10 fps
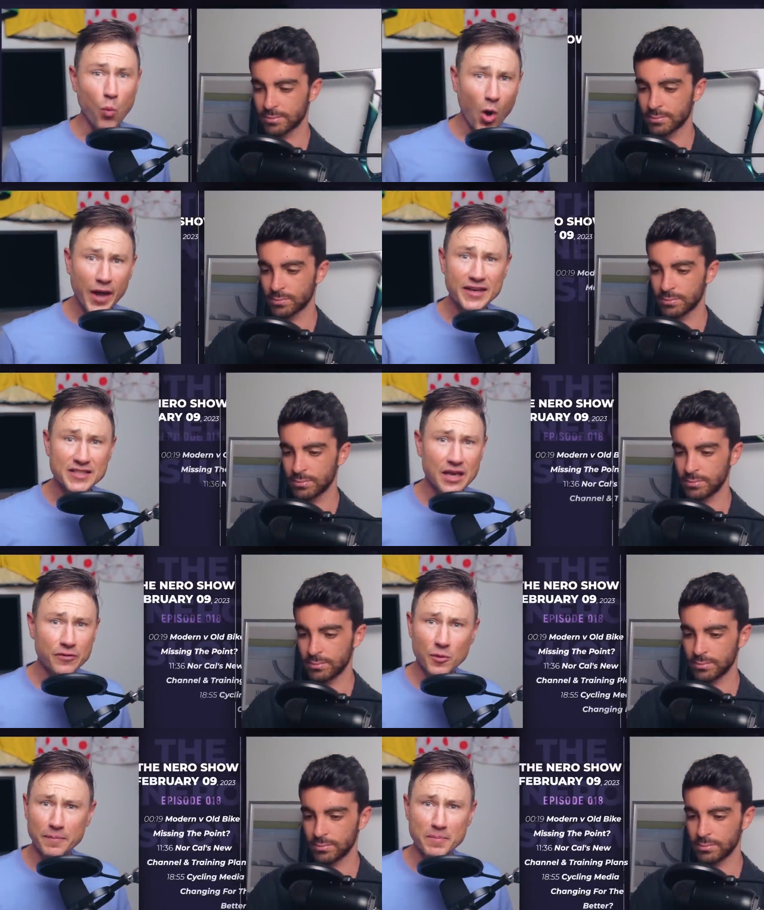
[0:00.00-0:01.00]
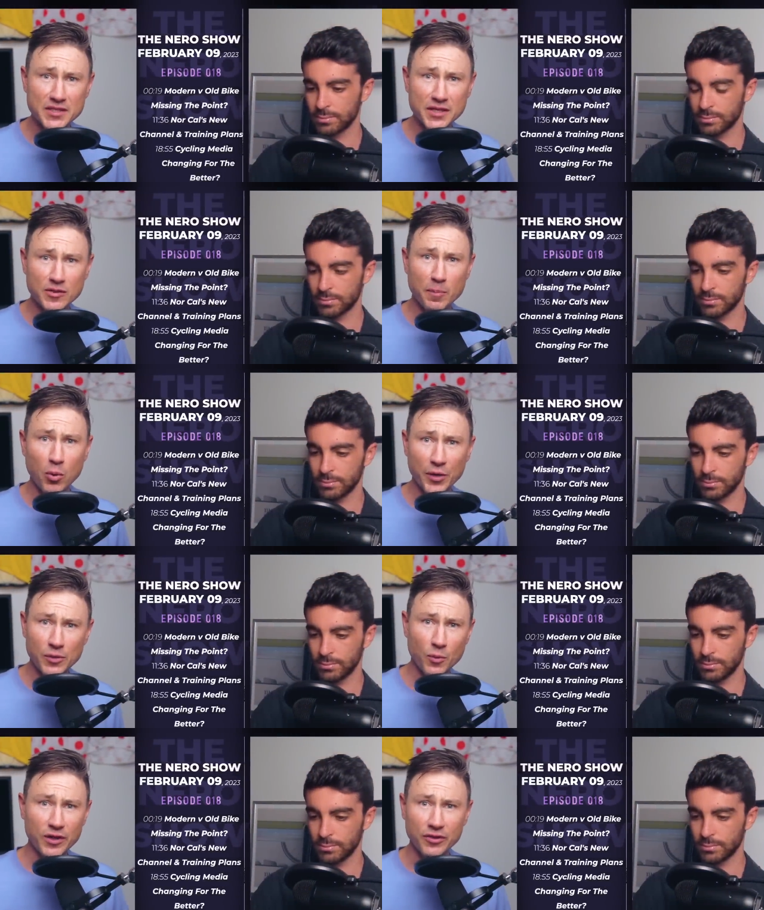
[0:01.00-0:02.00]
Speaker 1: why is everyone missing the
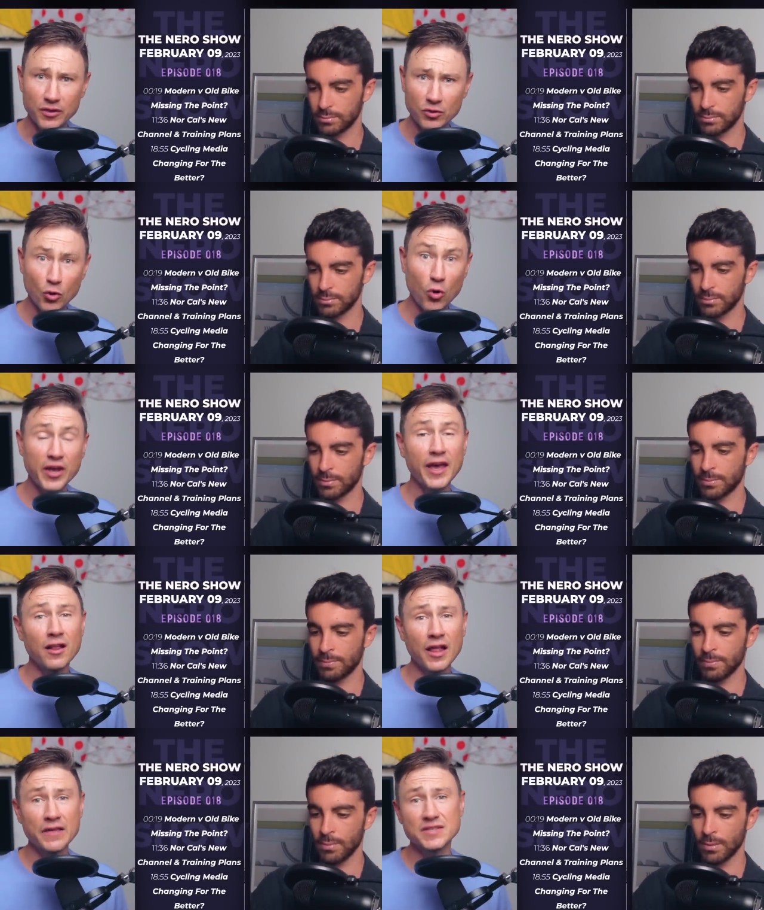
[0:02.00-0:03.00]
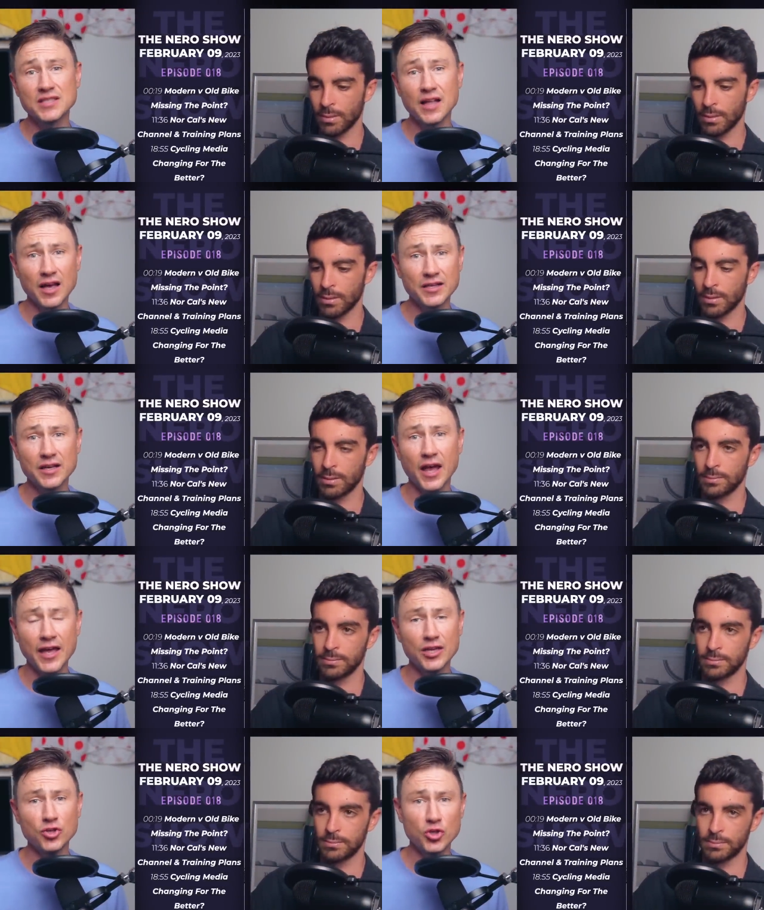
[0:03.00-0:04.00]
point with it? NorCal have started
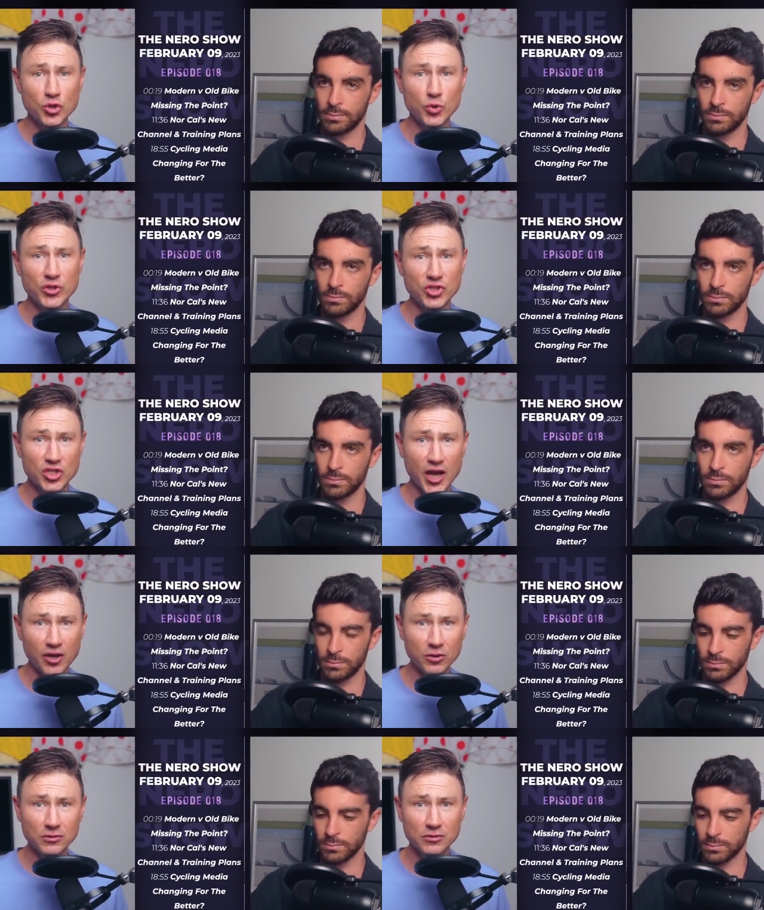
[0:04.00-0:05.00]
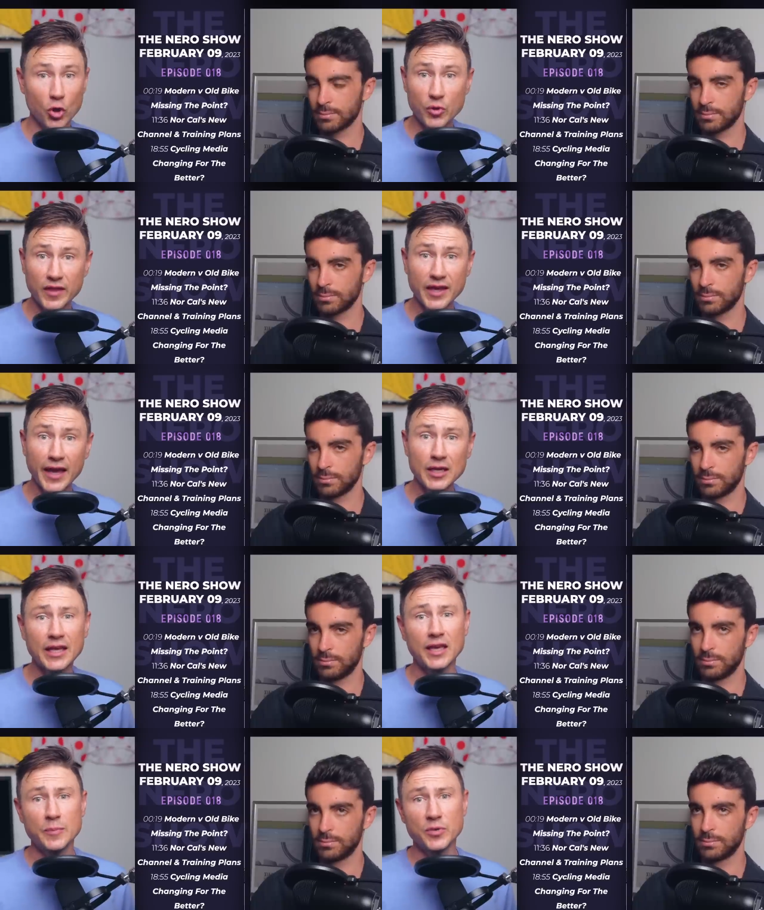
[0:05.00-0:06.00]
a new channel. Who are the
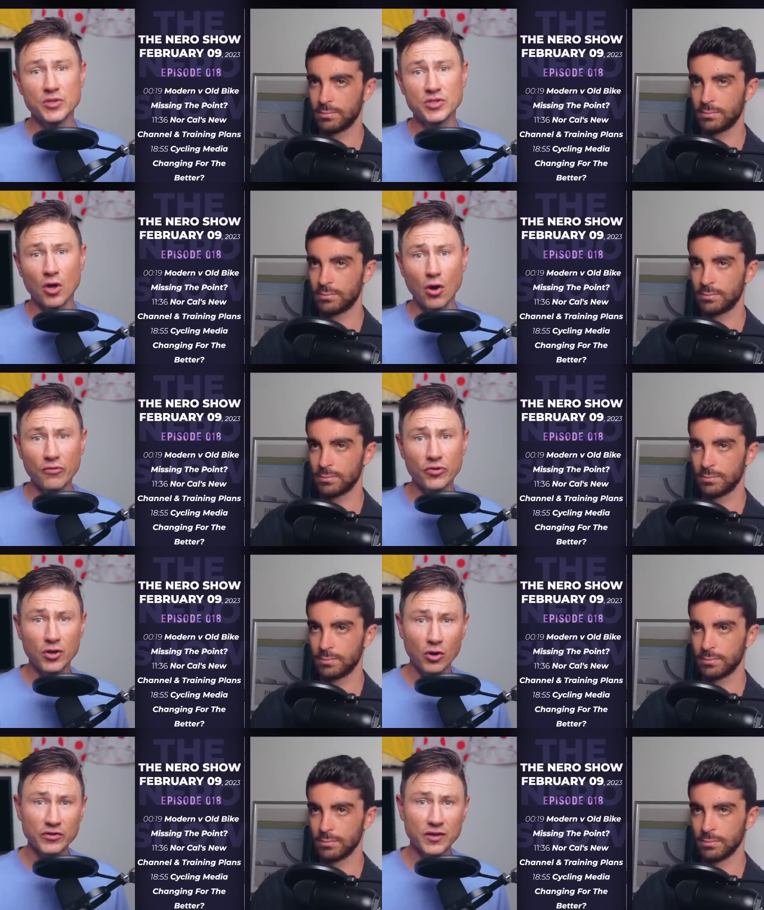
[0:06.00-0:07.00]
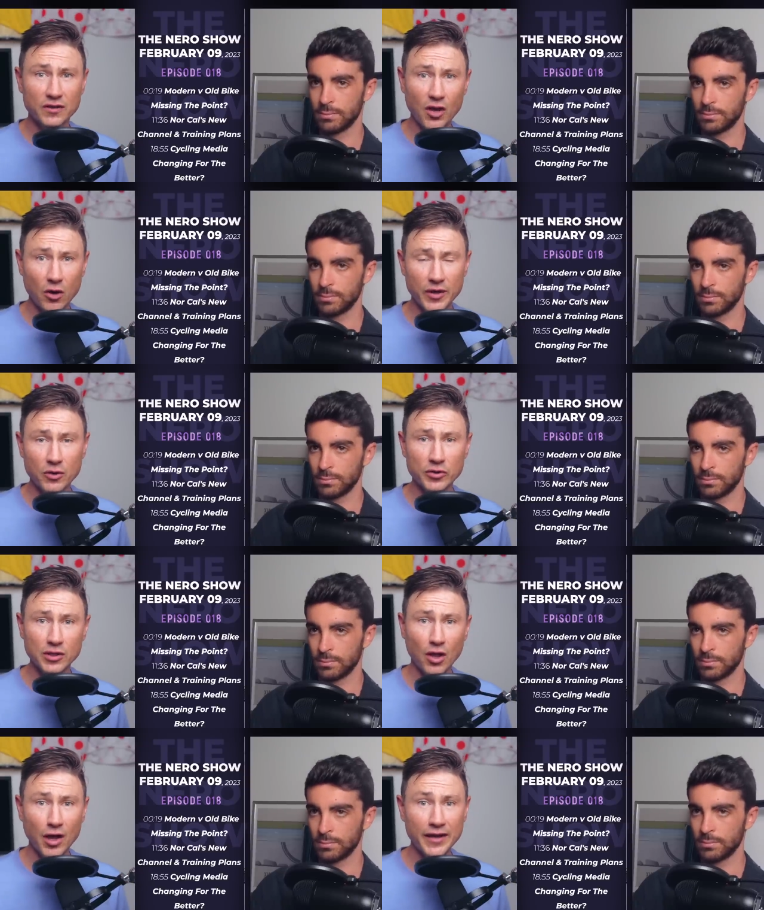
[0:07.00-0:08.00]
gatekeepers of the content going
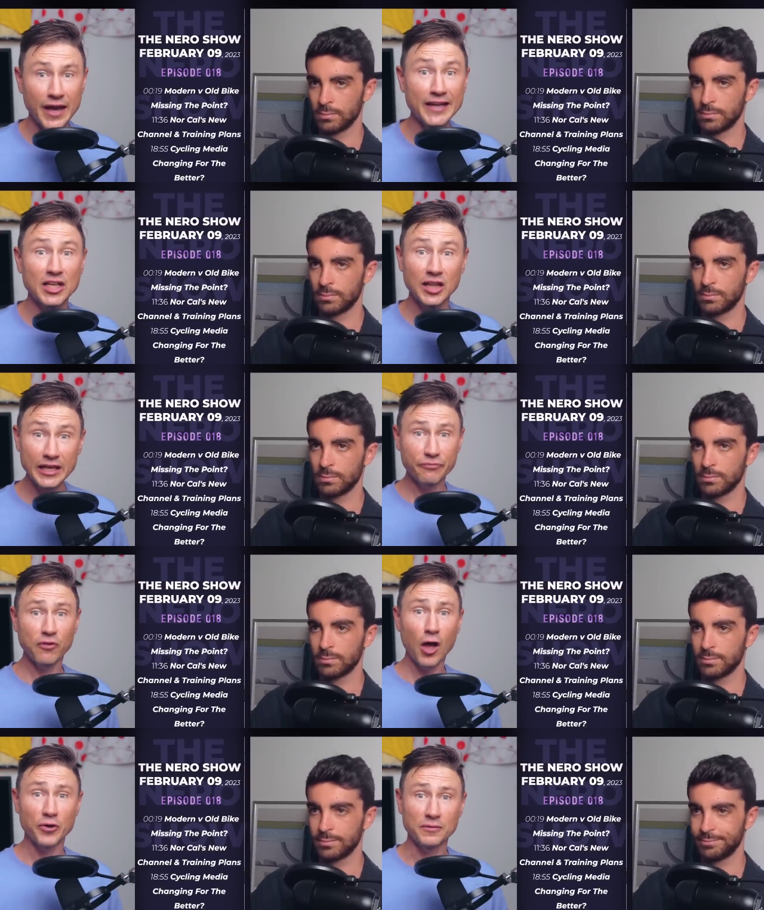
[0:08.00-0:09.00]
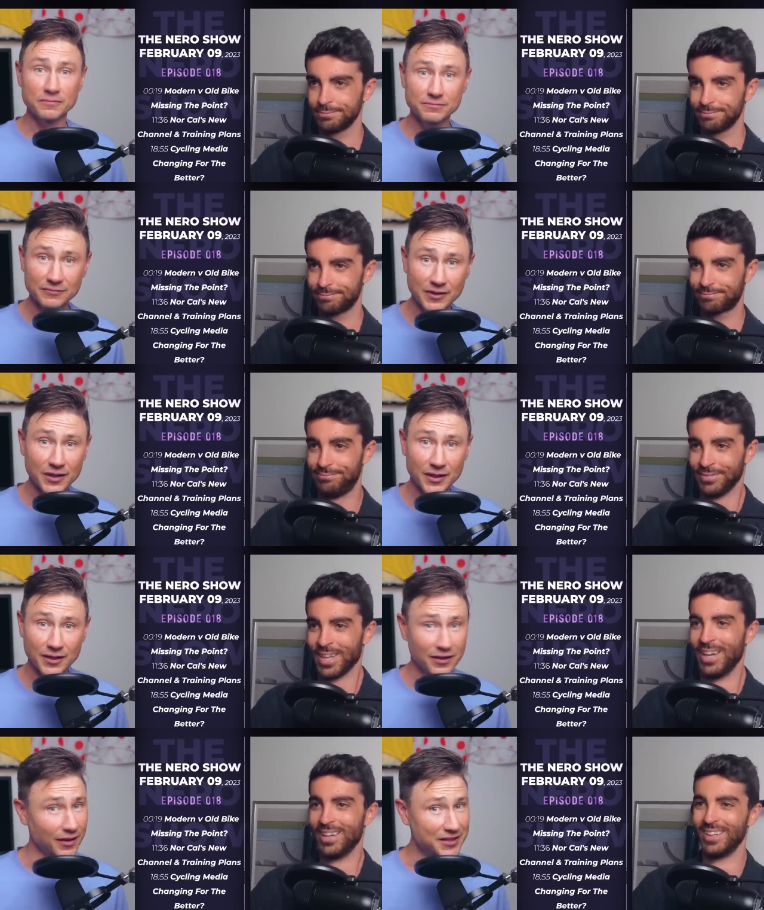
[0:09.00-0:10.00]
online? And Cleat Float.
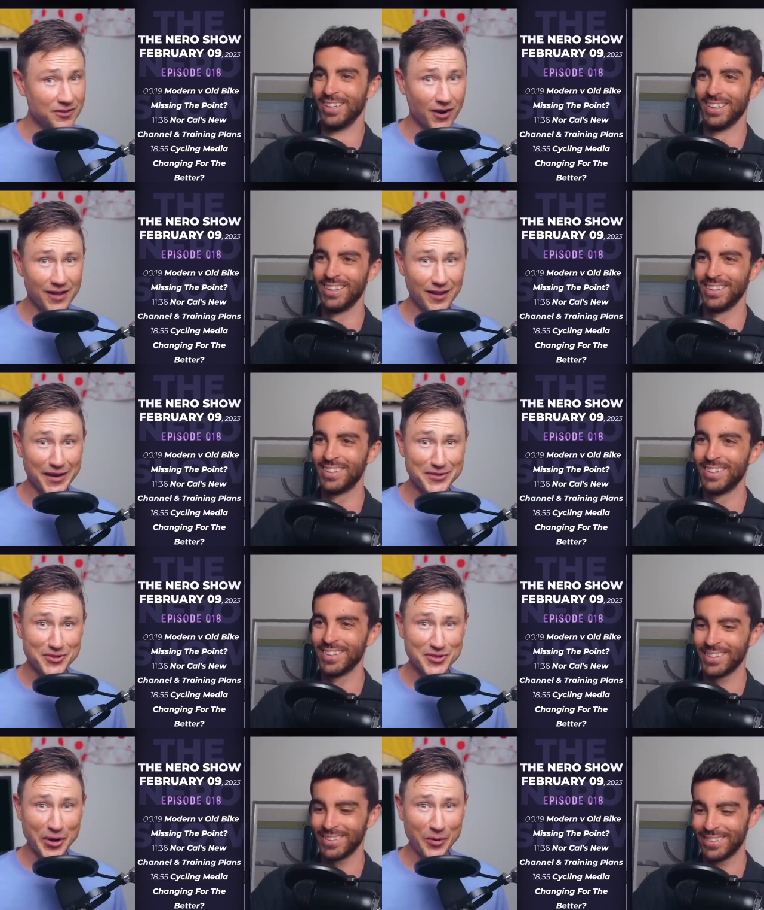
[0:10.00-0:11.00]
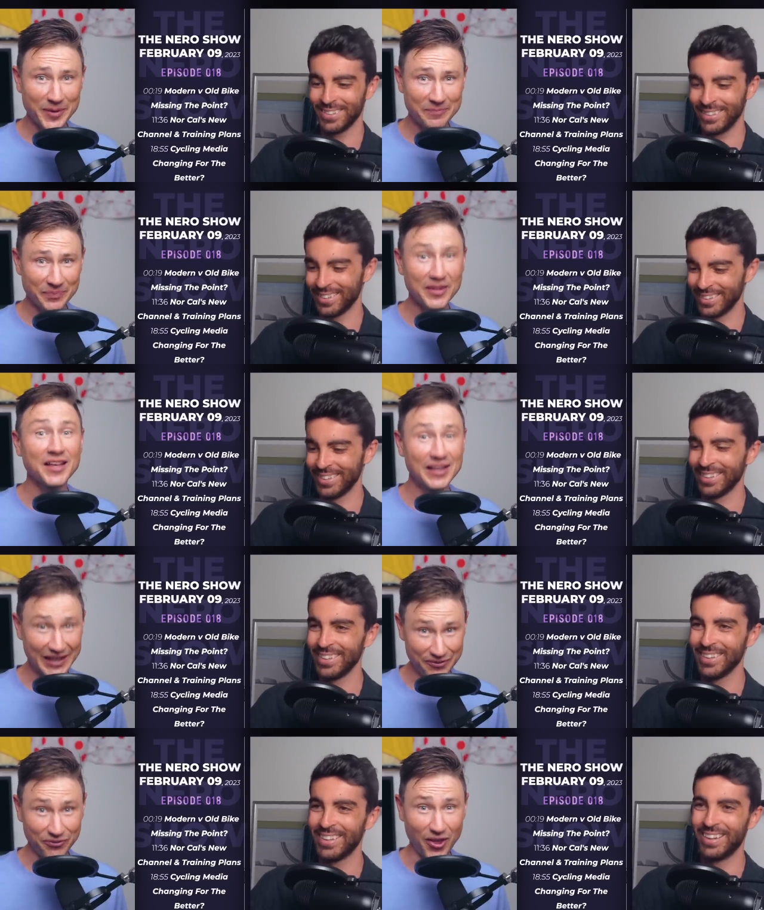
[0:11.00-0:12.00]
That's right, ladies and gentlemen,
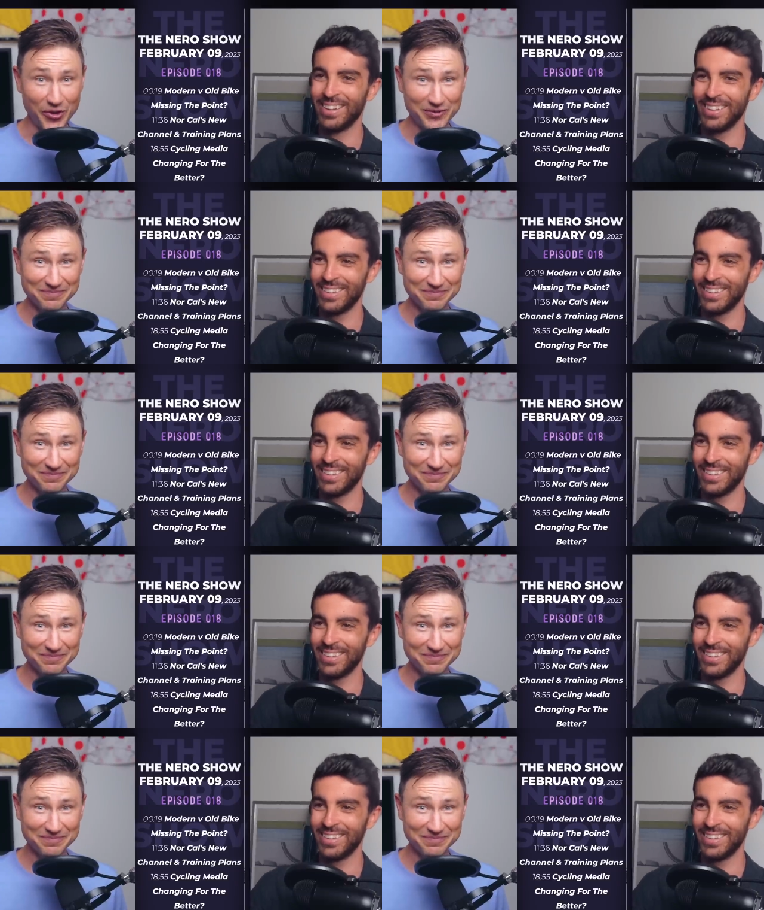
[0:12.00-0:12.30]
Cleat Float.